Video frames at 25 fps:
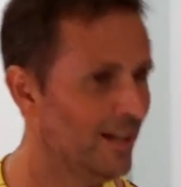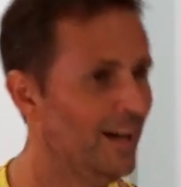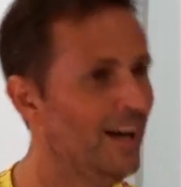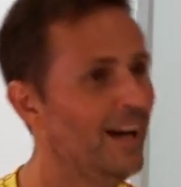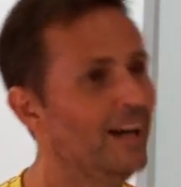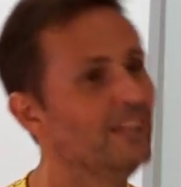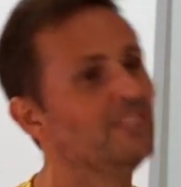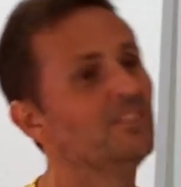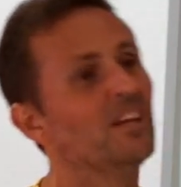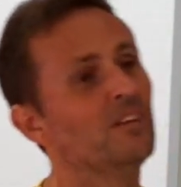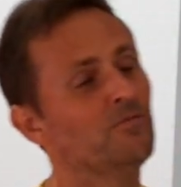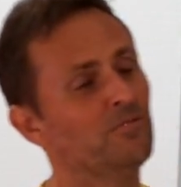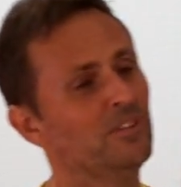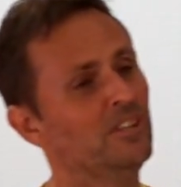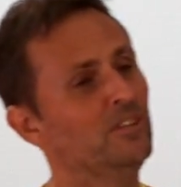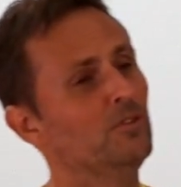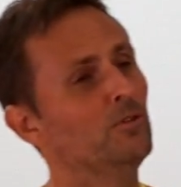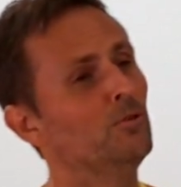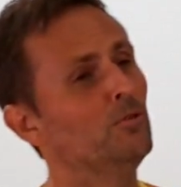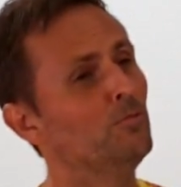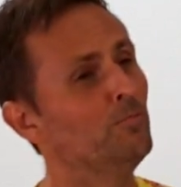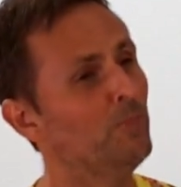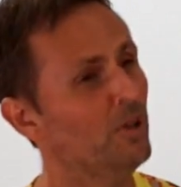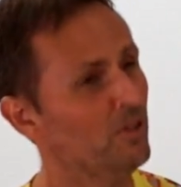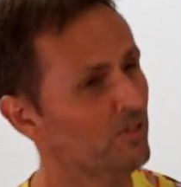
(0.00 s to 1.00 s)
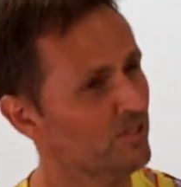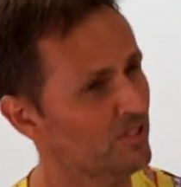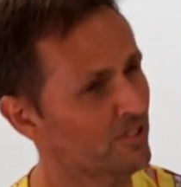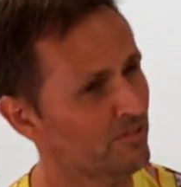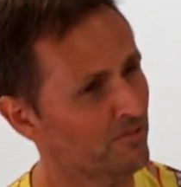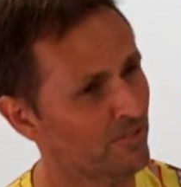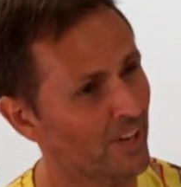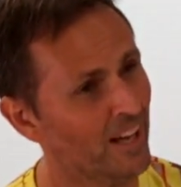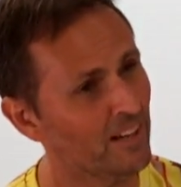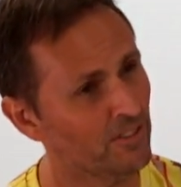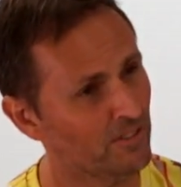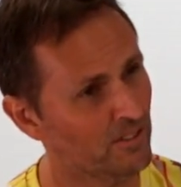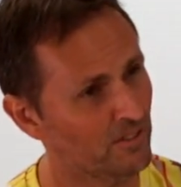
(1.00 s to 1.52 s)
are definitely all positive
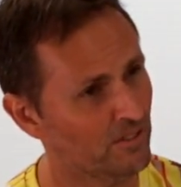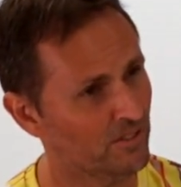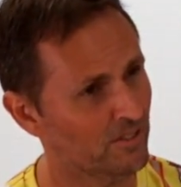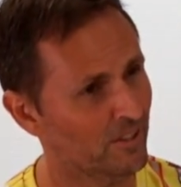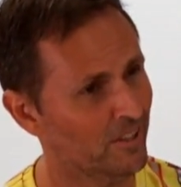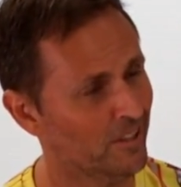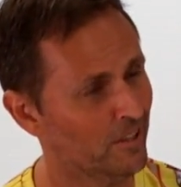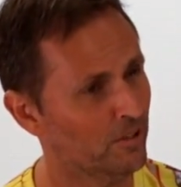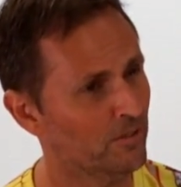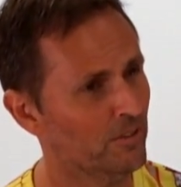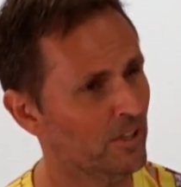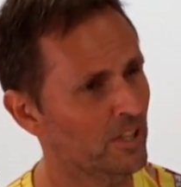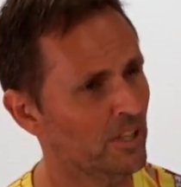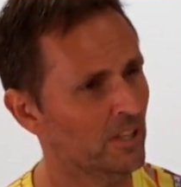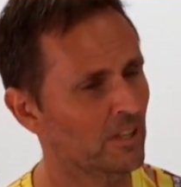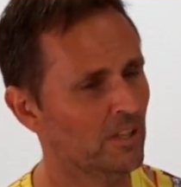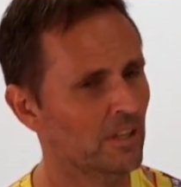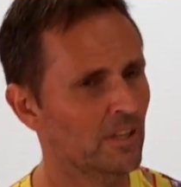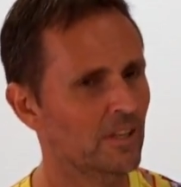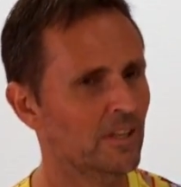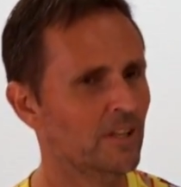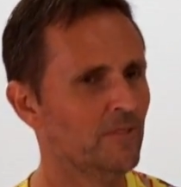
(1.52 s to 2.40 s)
values. I yeah. agree.